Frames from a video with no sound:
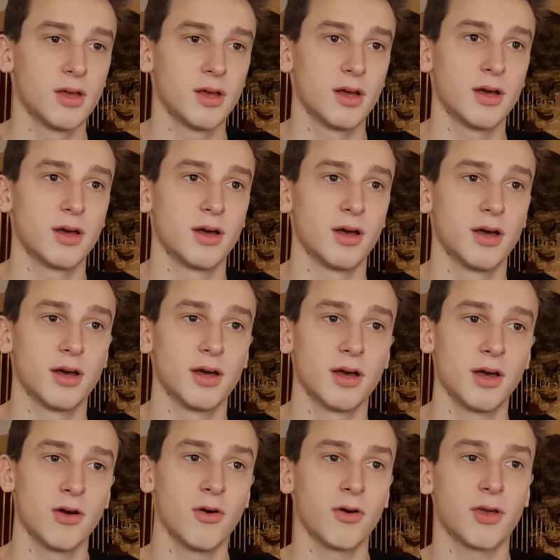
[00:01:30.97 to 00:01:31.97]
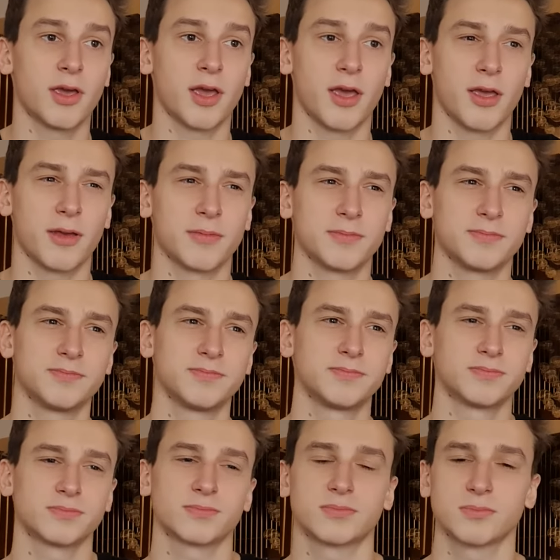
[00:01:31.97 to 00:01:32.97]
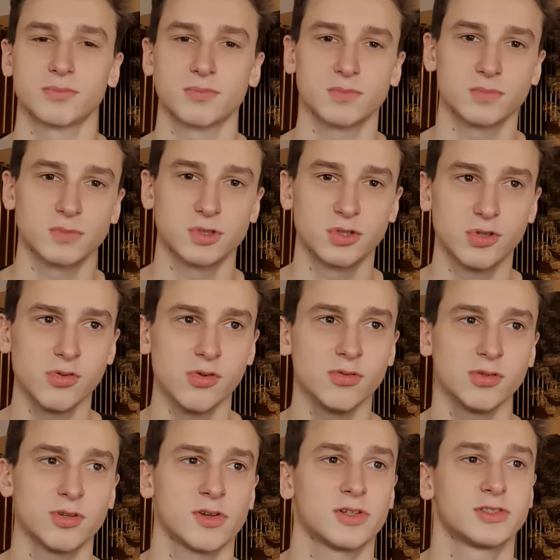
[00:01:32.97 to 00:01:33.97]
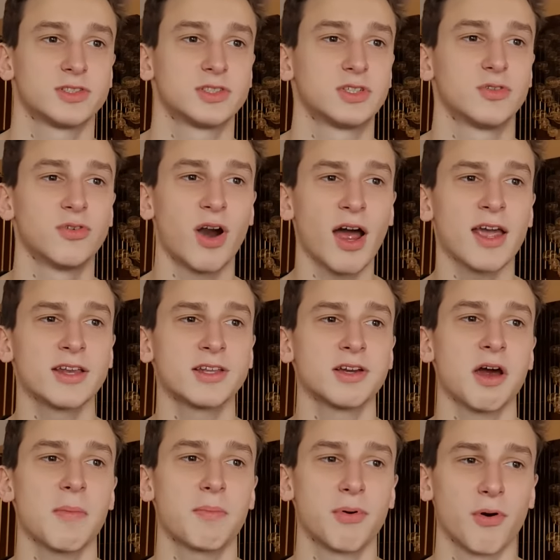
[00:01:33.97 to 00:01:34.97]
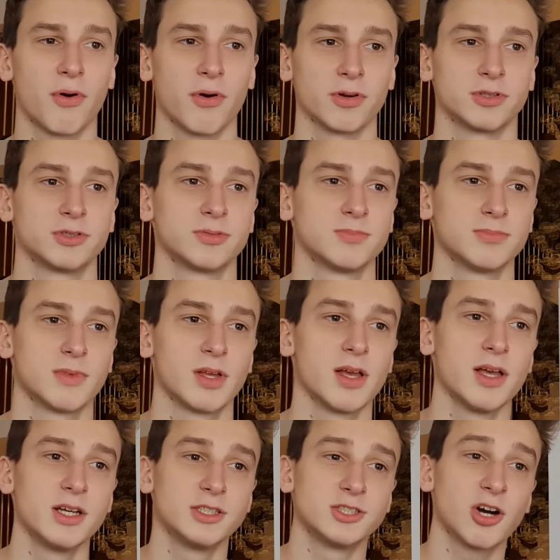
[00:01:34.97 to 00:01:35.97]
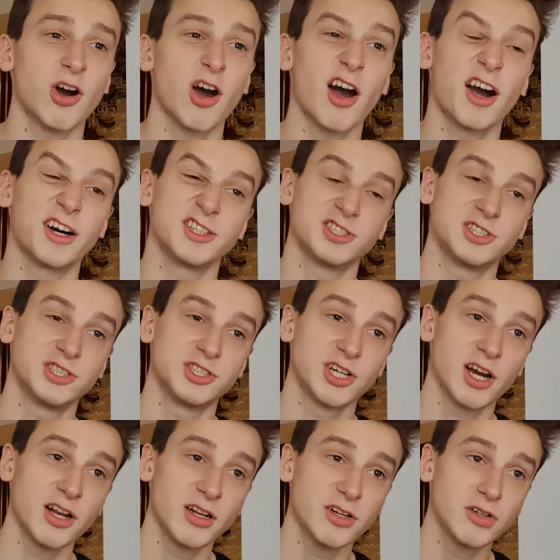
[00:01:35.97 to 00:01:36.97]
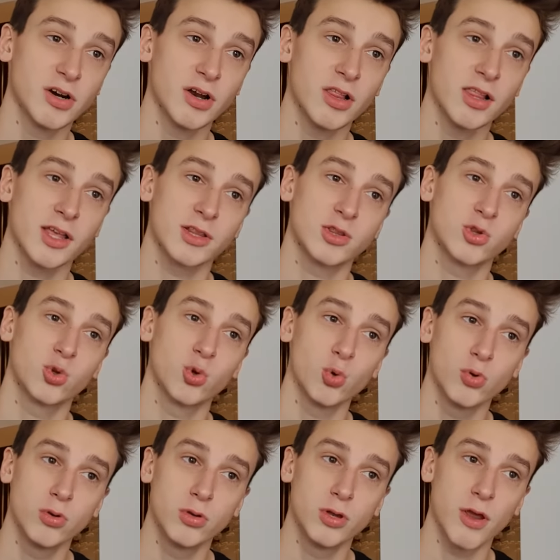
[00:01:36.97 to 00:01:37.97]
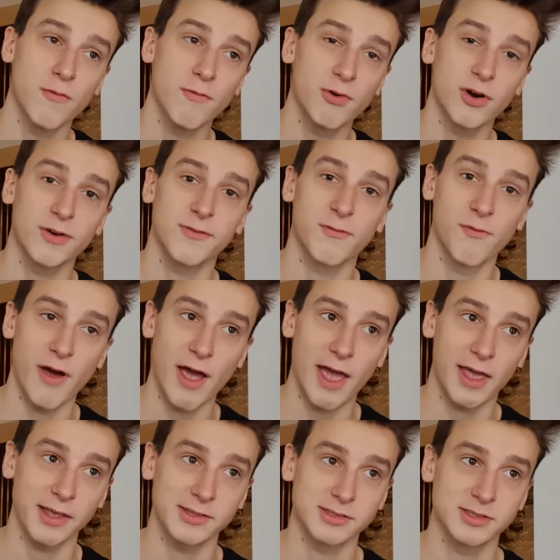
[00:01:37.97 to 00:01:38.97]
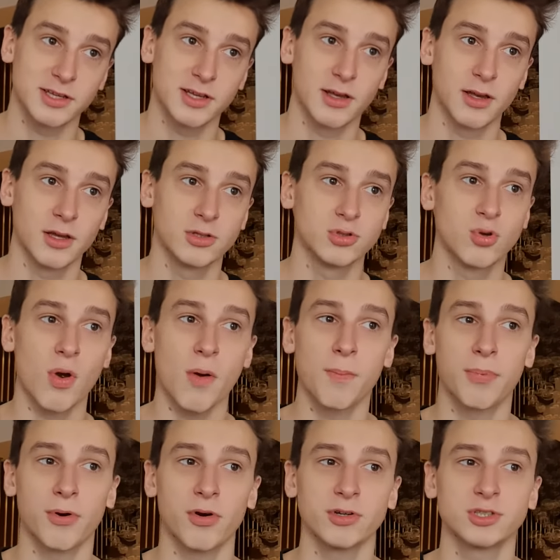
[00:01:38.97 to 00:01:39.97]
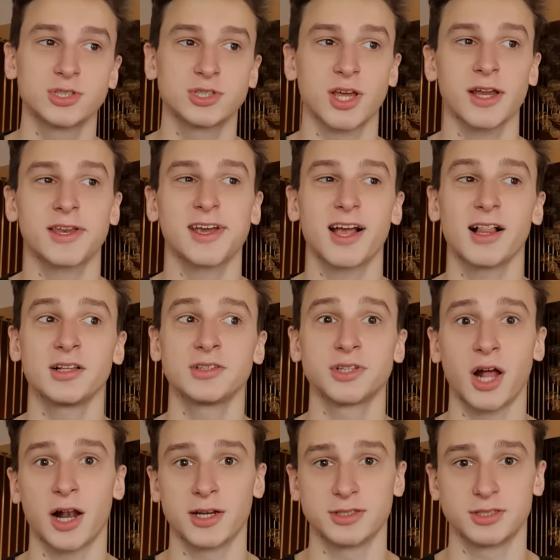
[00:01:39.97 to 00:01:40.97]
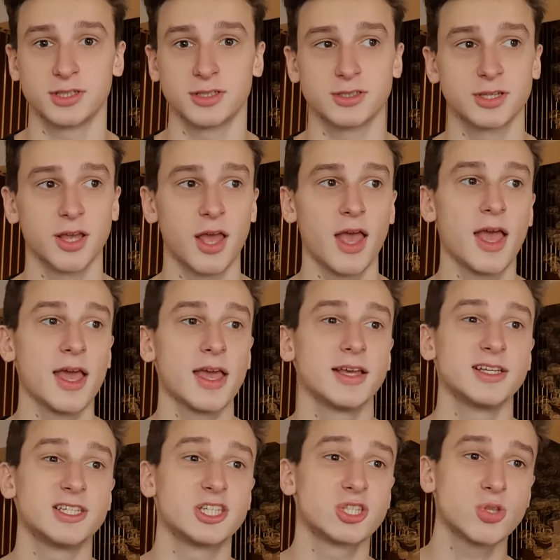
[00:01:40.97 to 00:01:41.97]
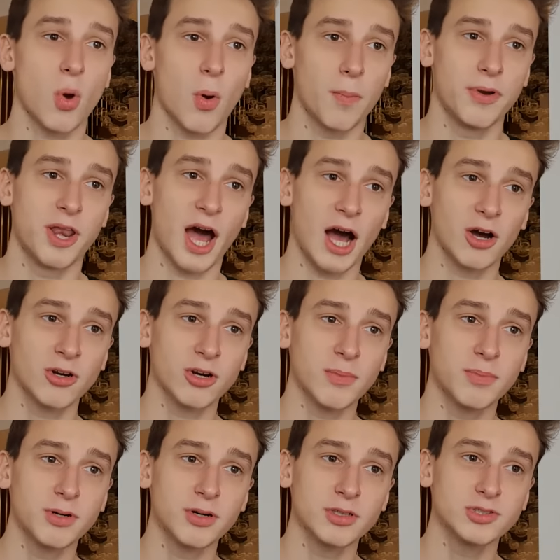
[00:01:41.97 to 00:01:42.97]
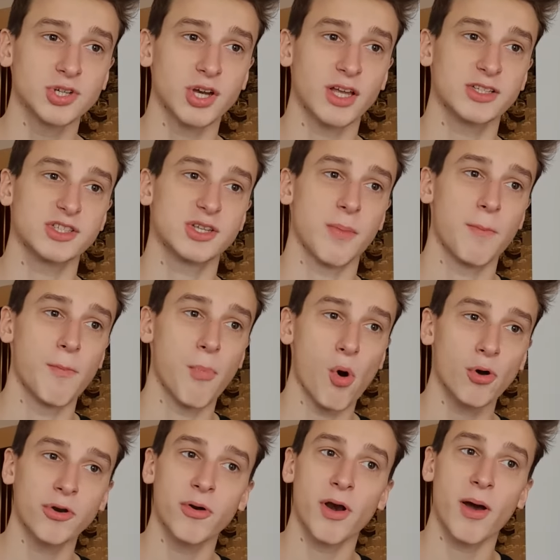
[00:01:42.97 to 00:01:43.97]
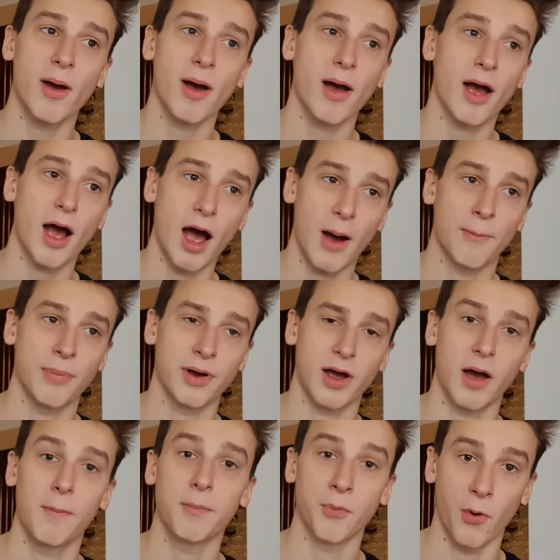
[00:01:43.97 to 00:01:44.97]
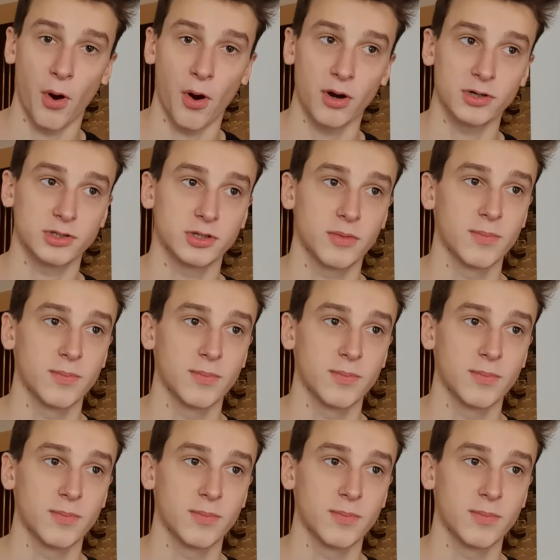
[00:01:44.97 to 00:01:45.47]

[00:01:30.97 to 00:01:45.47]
Okay, choose the right approach. There are generally two different ways to approach technical analysis: is top-down approach and the bottom-up approach.